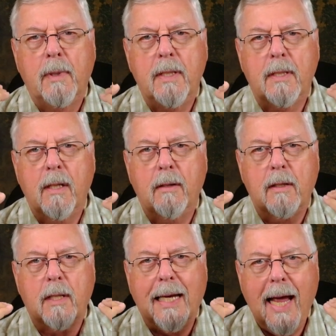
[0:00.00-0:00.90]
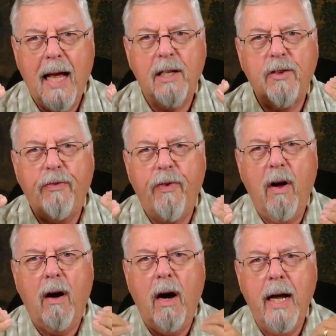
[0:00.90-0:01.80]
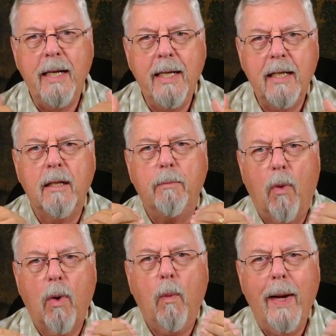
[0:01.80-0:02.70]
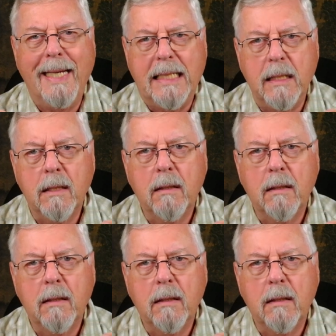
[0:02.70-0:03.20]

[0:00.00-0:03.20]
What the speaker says: Is that to cast far, I needed more weight